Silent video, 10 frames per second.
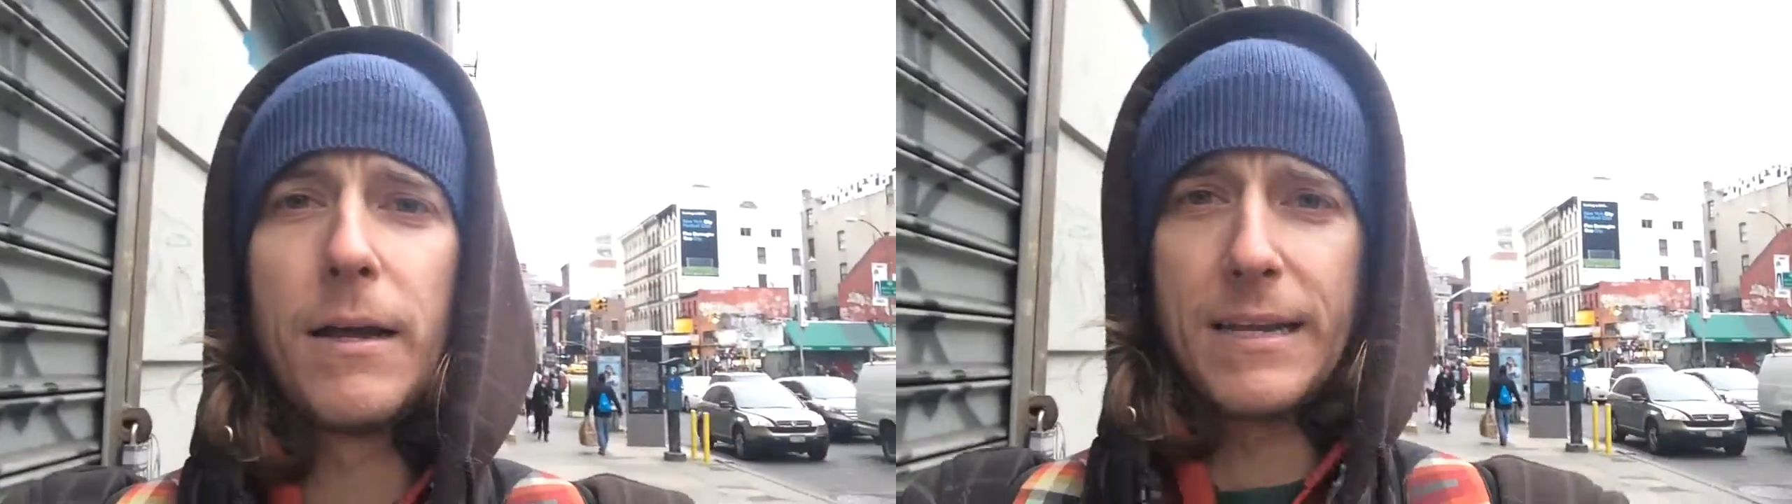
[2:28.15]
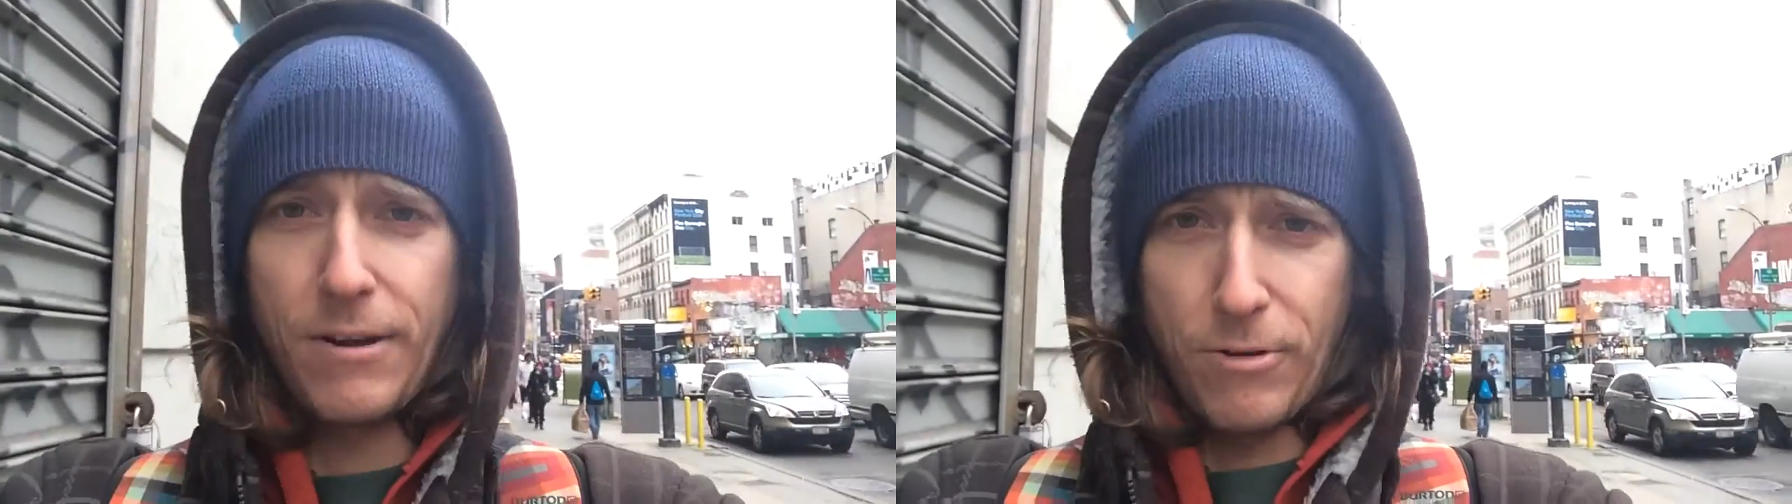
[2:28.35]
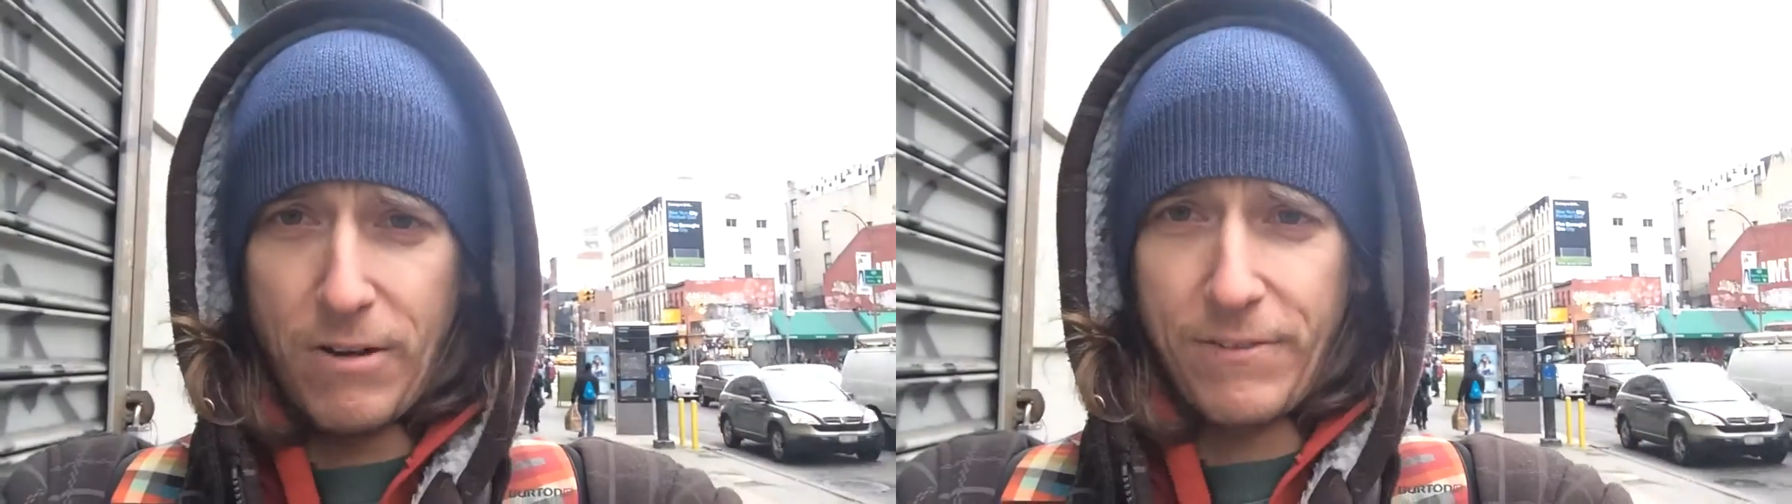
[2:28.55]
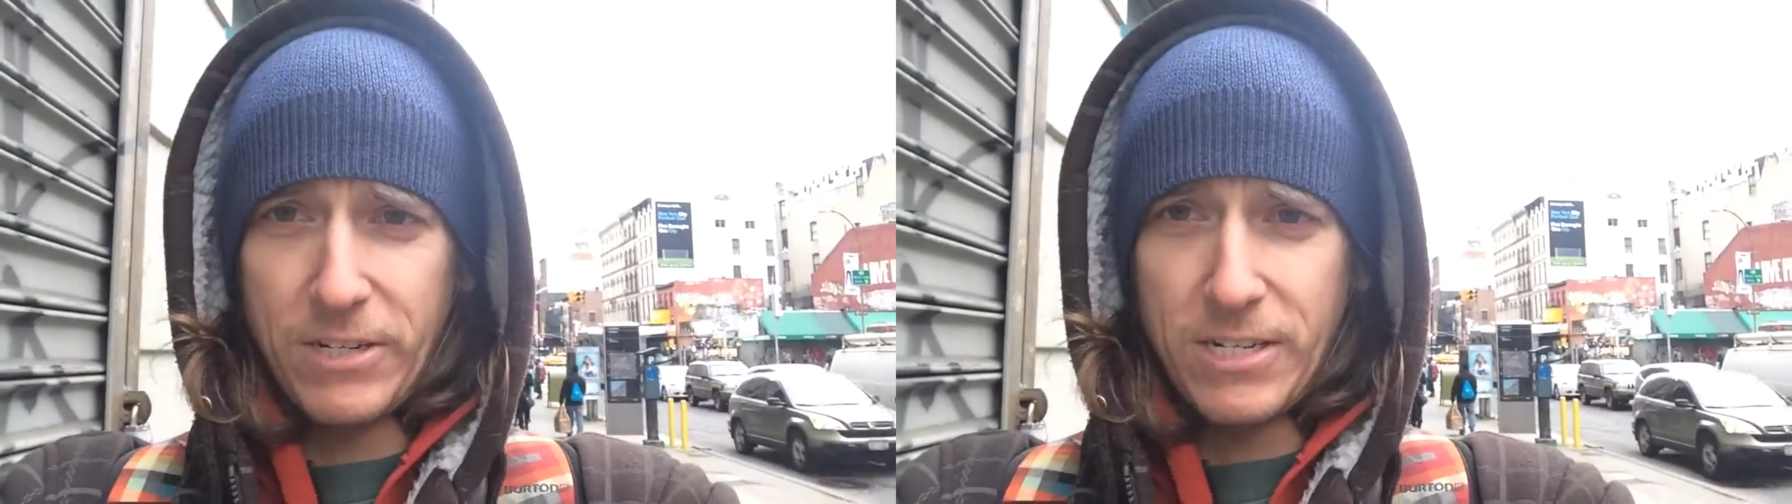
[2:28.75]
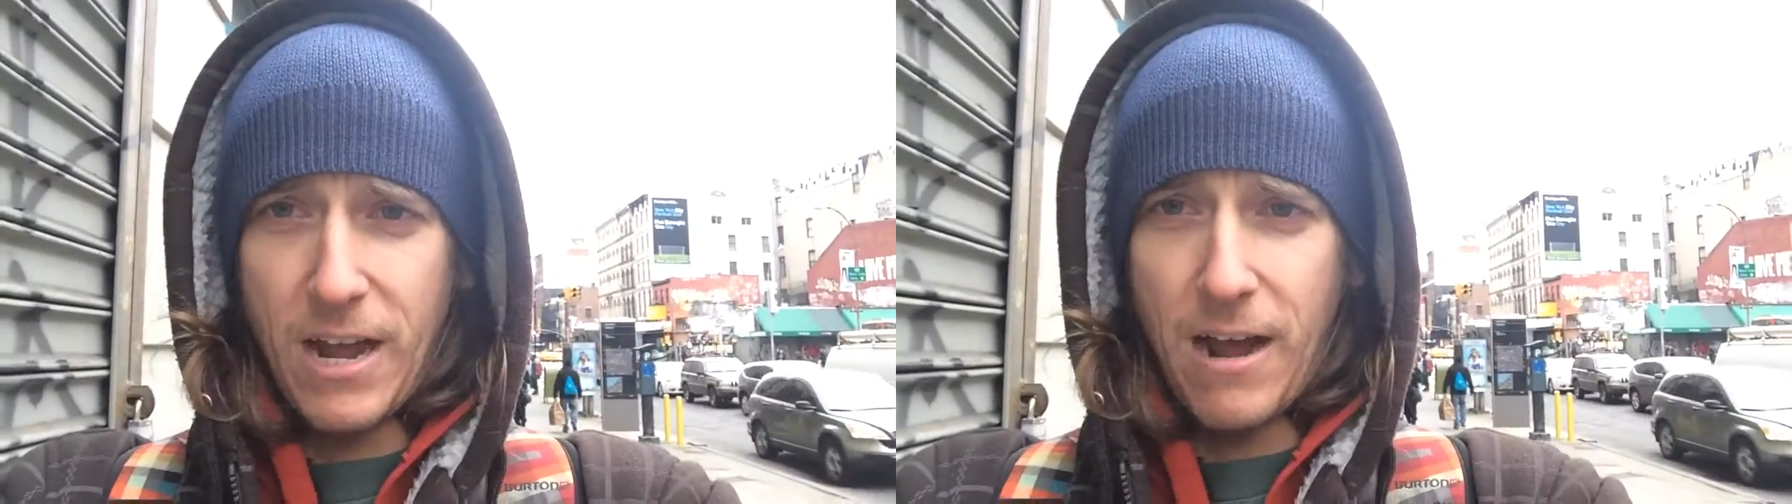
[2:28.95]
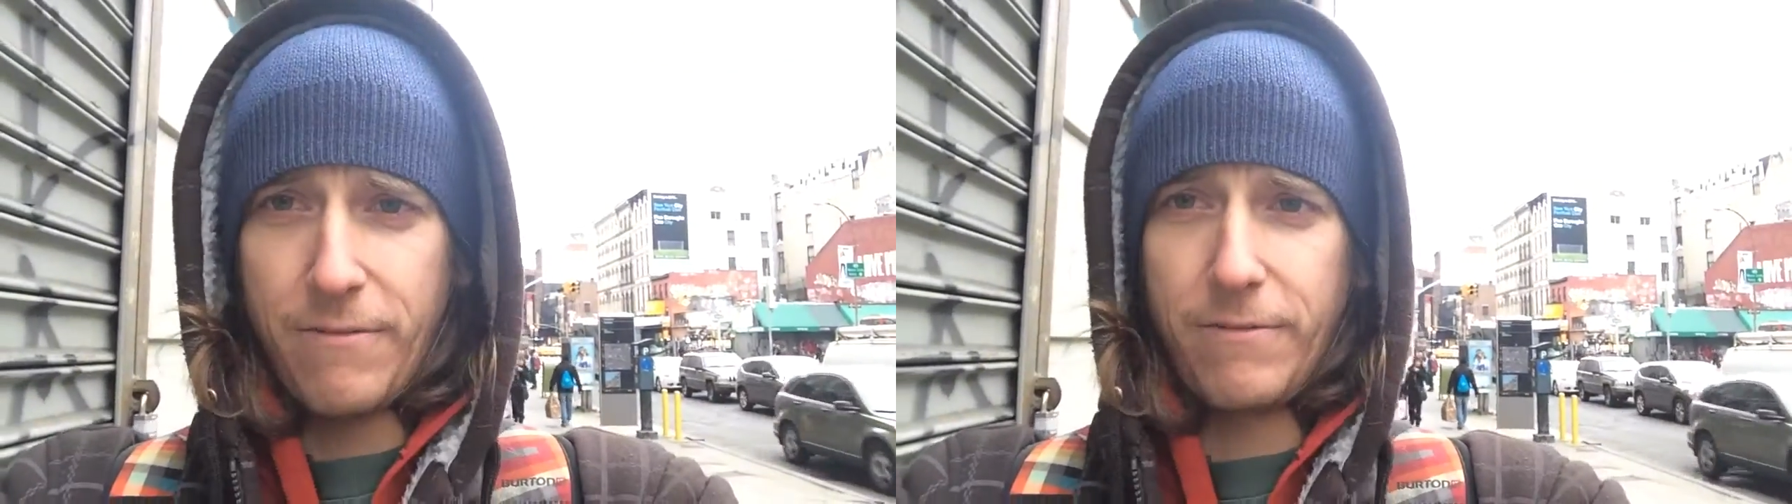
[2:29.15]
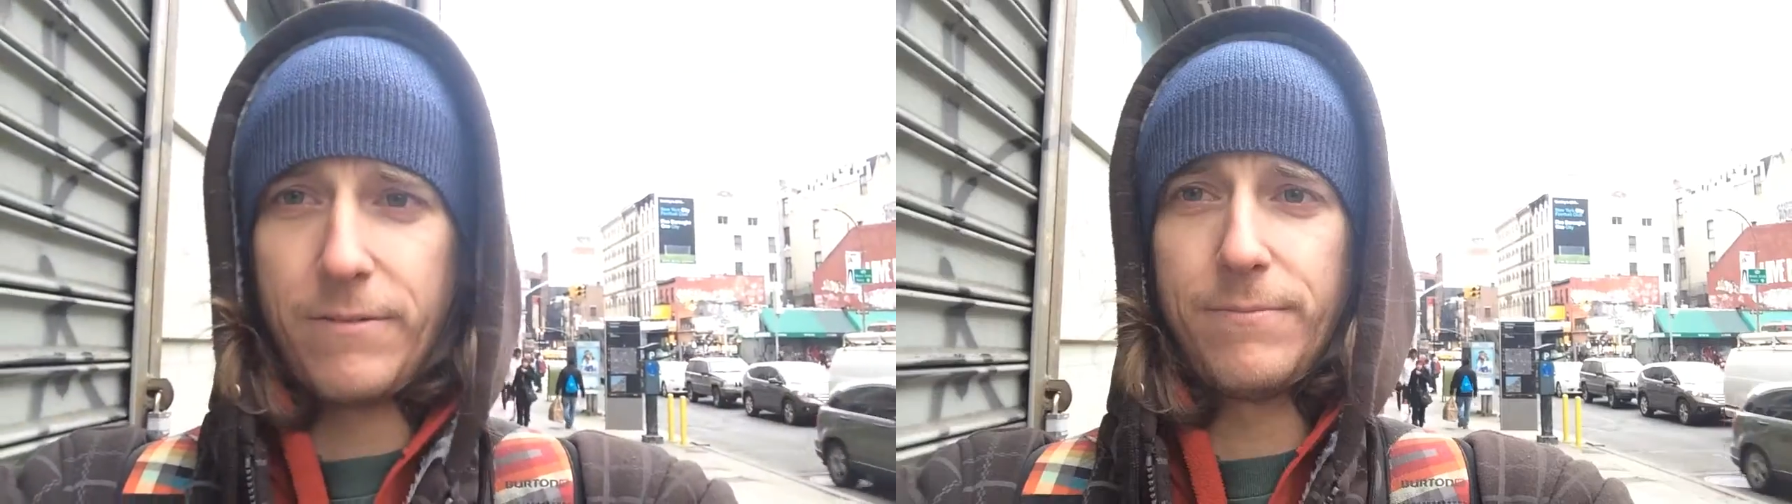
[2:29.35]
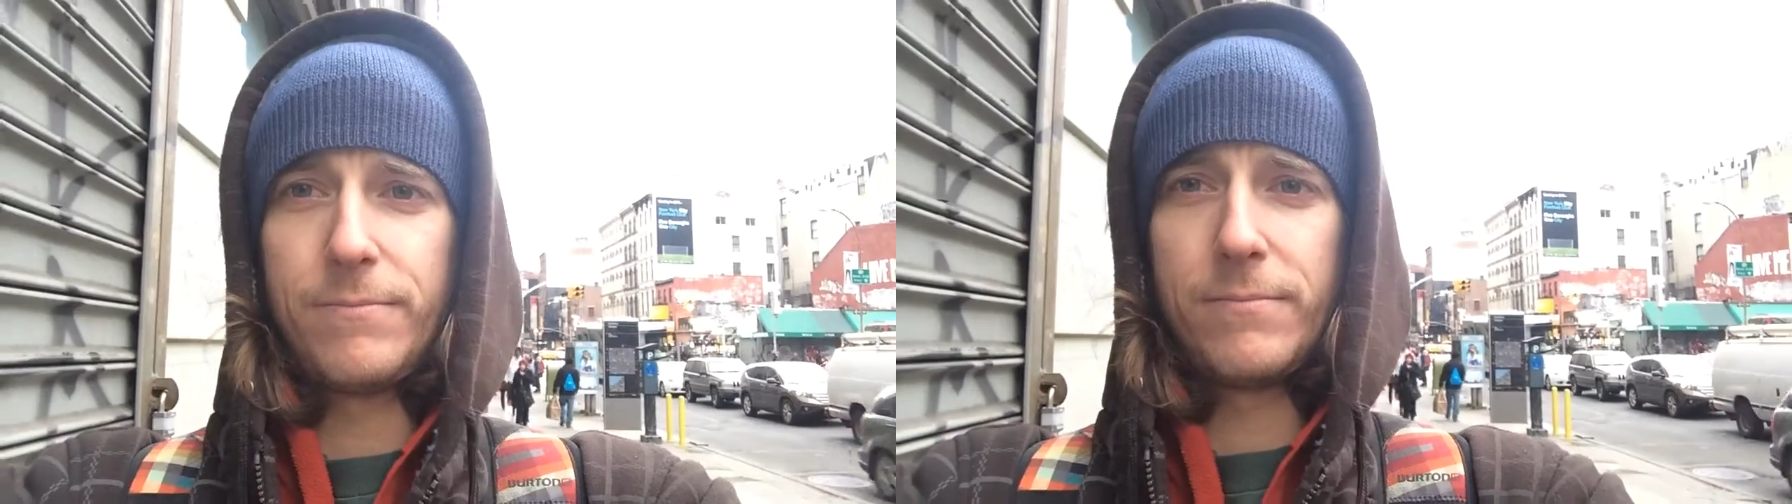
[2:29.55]
Get rid of your stuff.
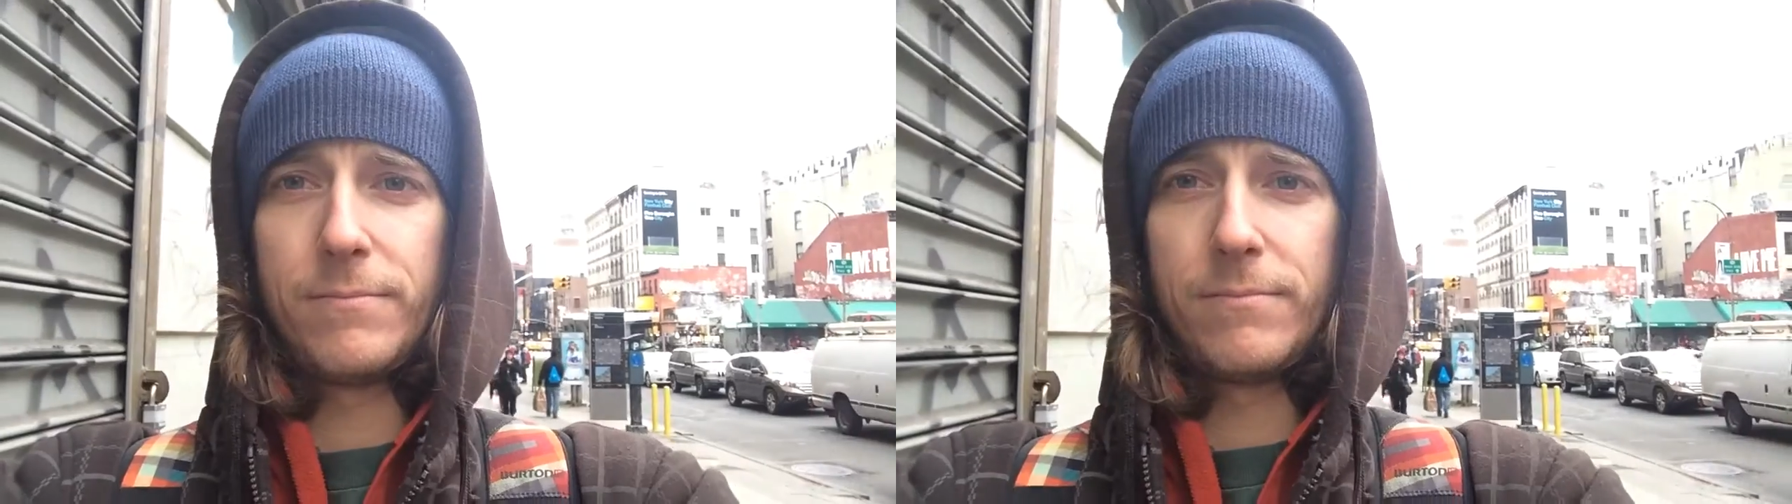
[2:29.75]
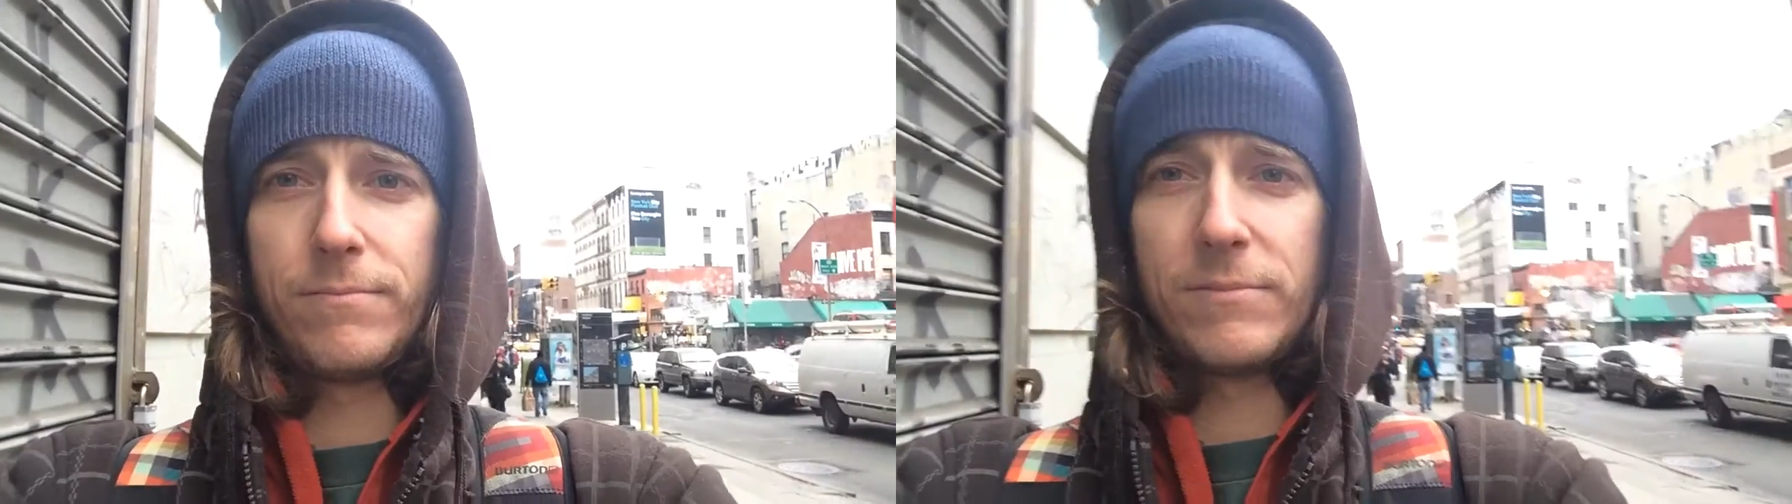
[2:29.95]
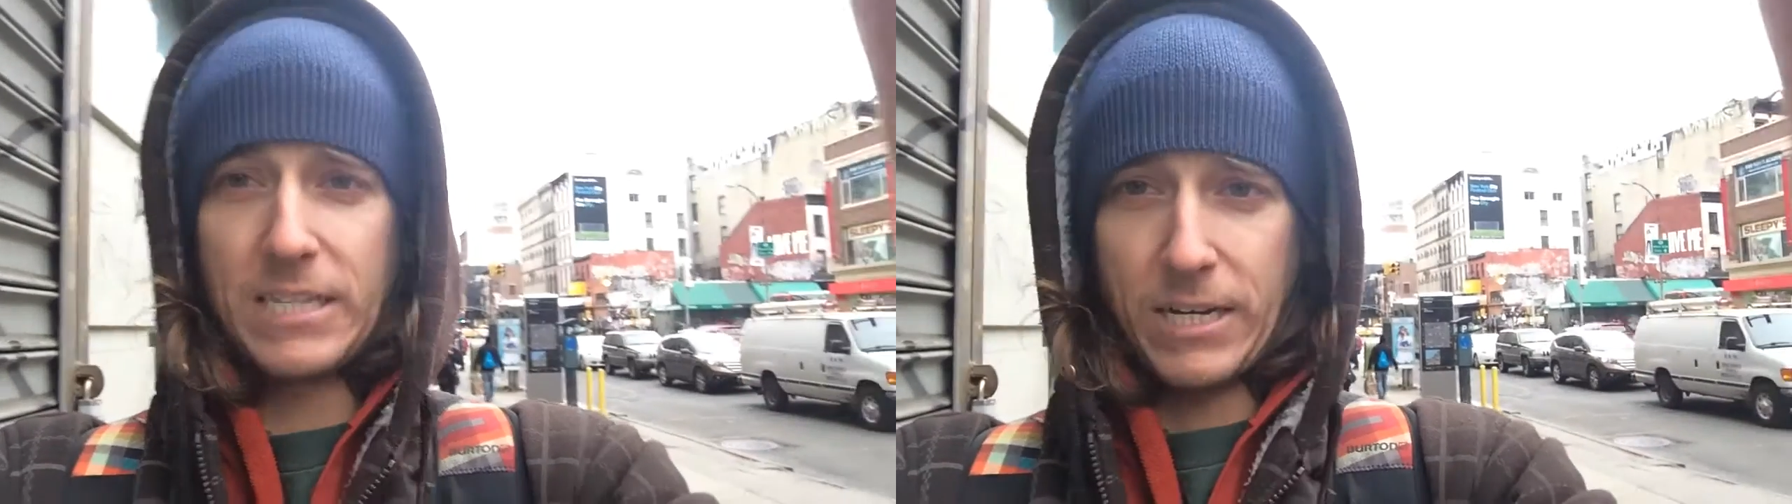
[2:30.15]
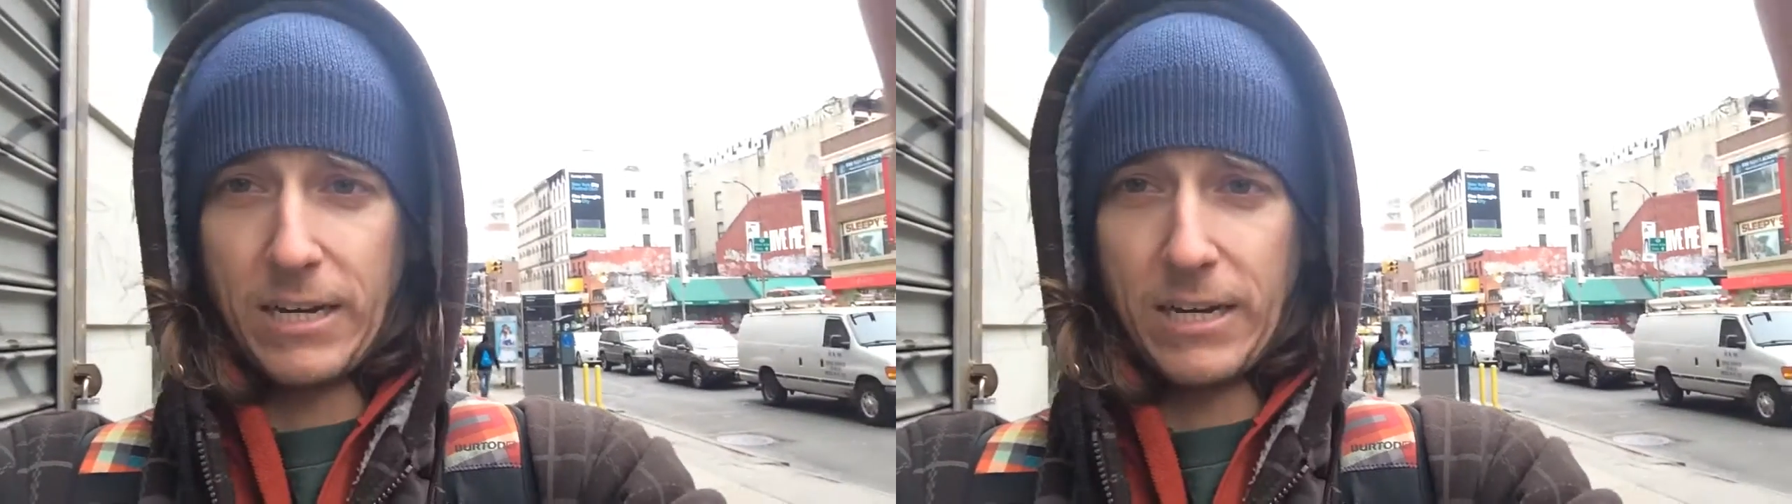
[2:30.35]
Sell